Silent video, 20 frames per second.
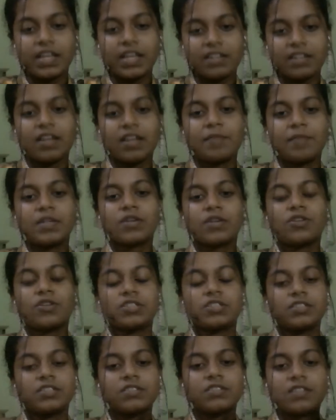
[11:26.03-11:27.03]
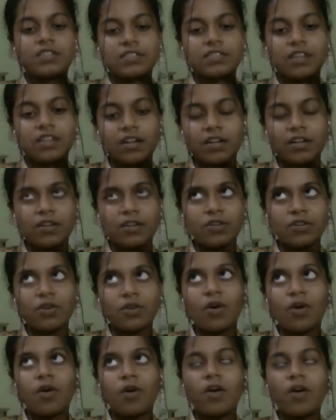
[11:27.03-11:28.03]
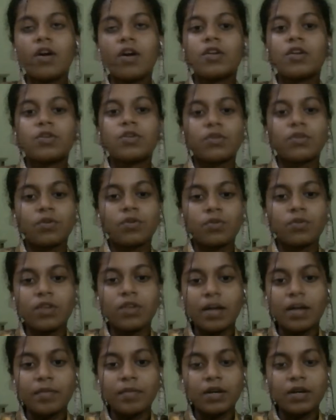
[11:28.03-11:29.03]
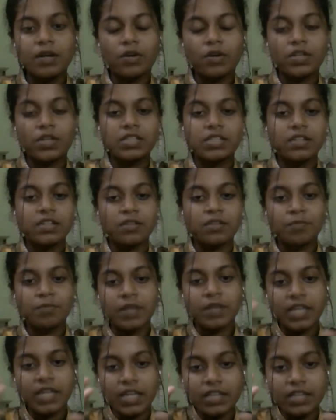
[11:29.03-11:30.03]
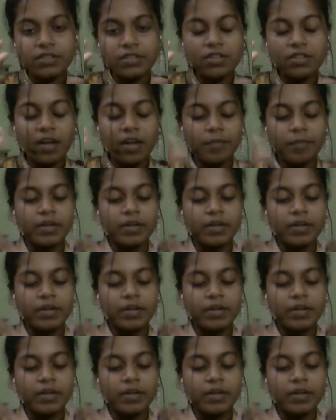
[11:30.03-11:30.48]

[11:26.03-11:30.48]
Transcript: The second row, 2 double crochets per each double crochet.